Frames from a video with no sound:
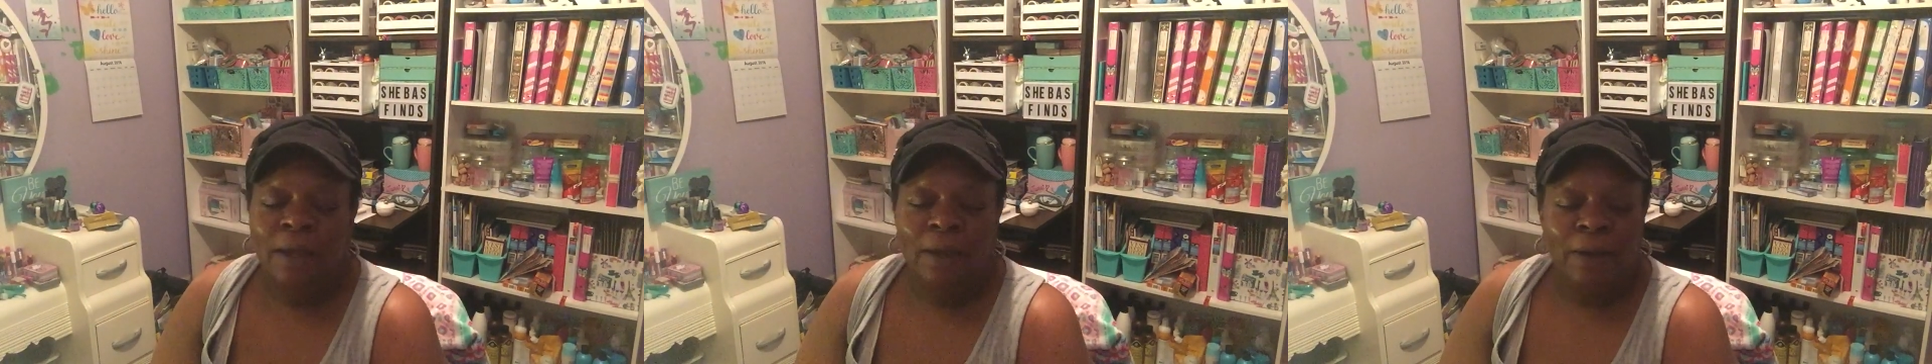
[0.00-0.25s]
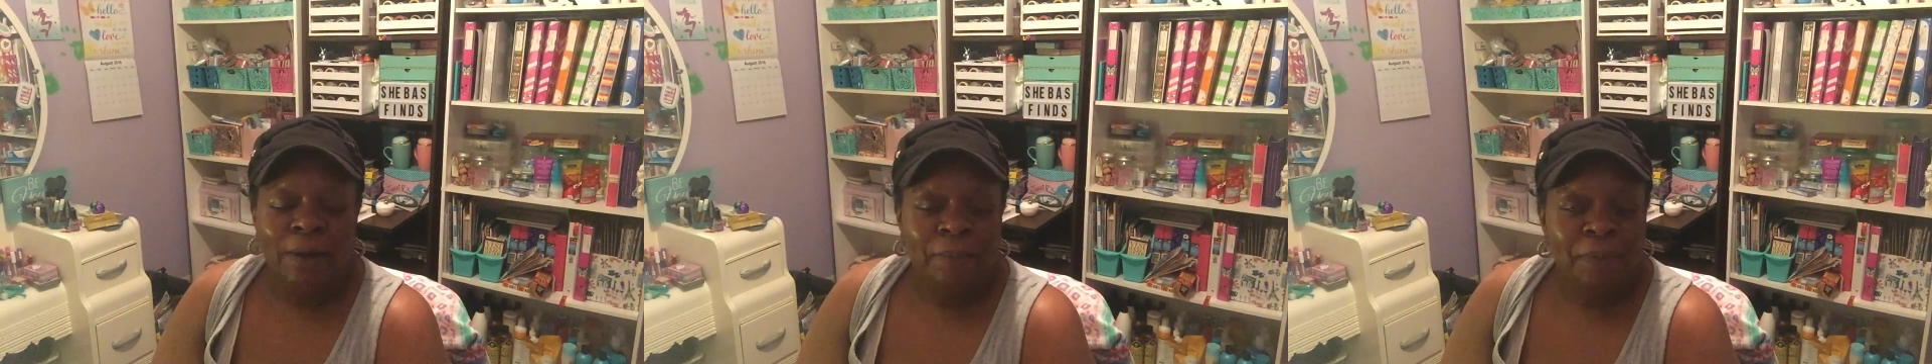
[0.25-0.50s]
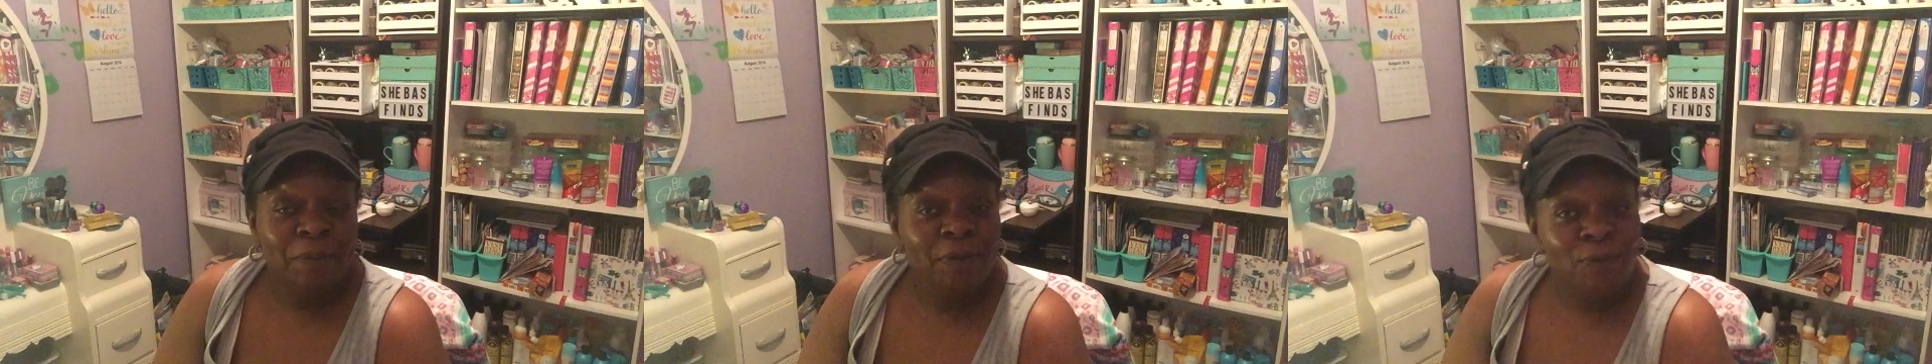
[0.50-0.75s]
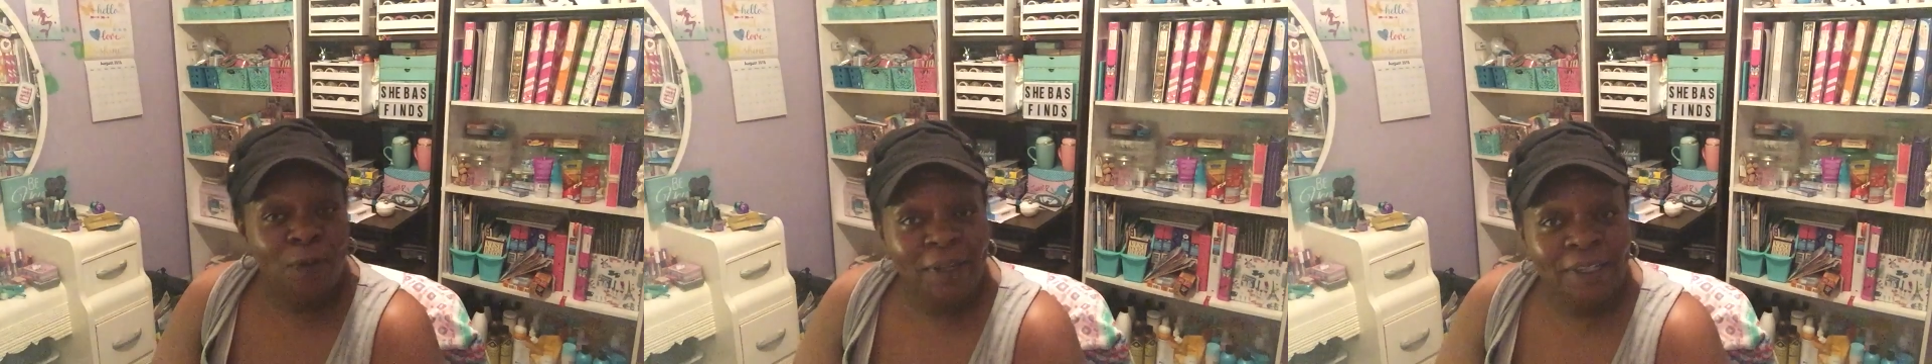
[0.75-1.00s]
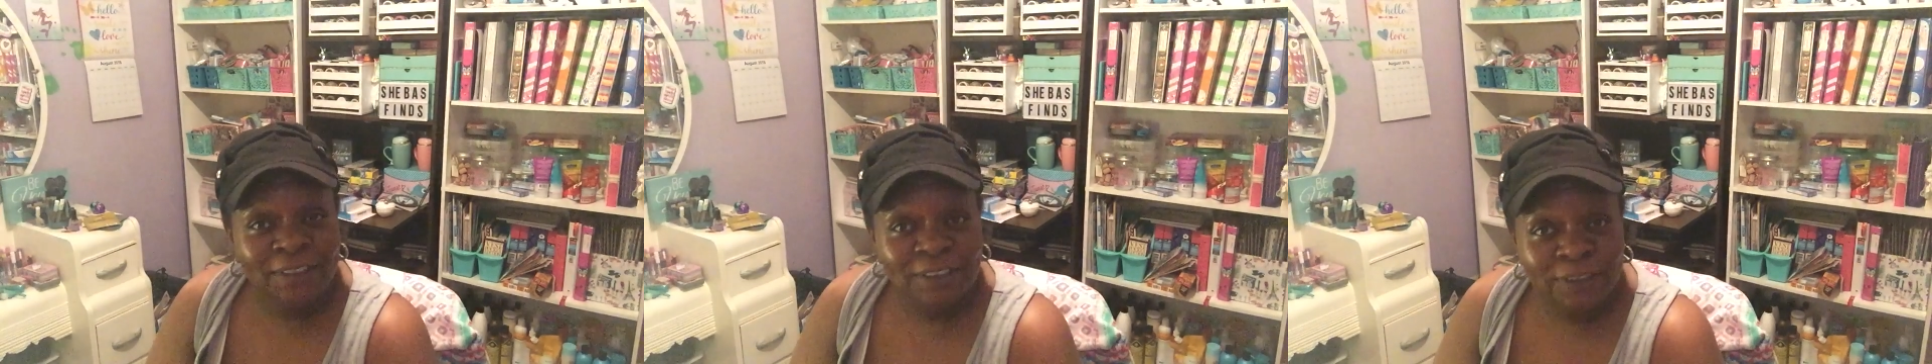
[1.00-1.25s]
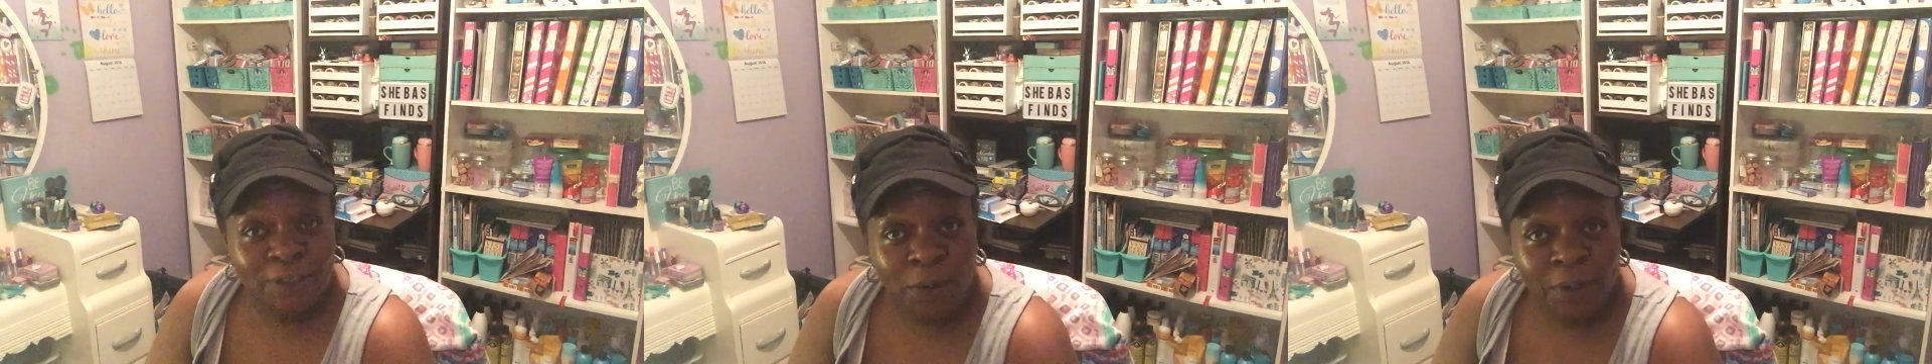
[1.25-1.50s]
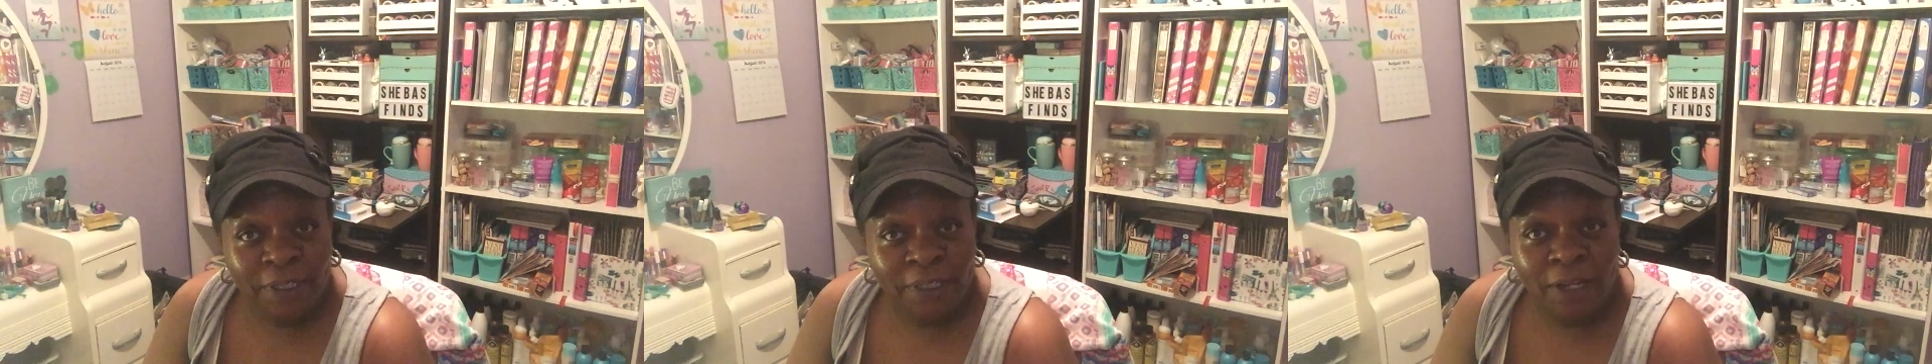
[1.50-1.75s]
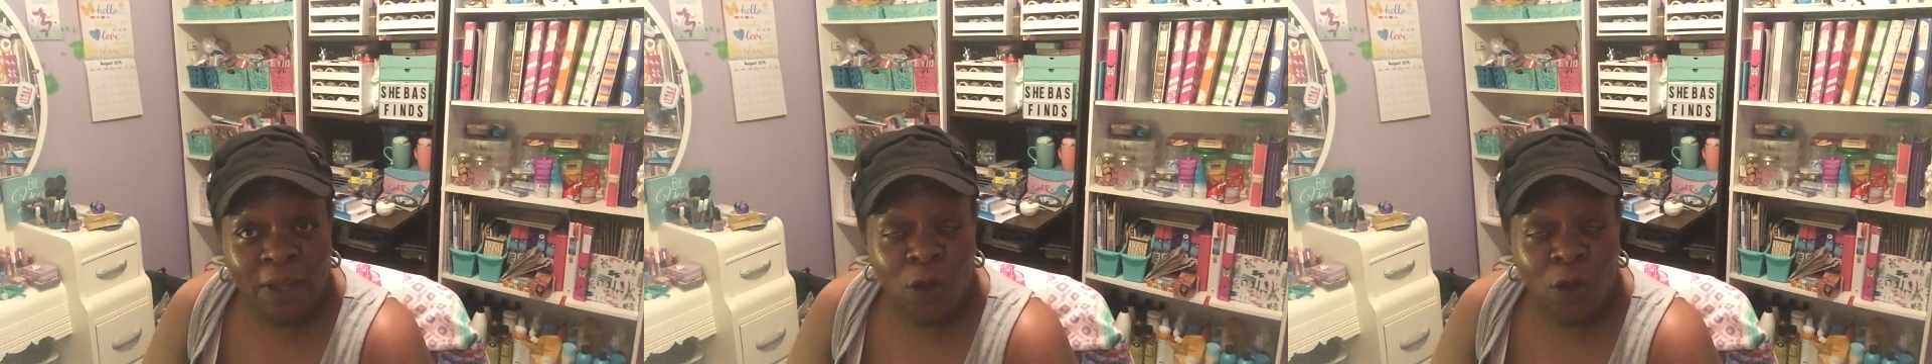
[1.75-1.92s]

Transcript: Um, but before I get started,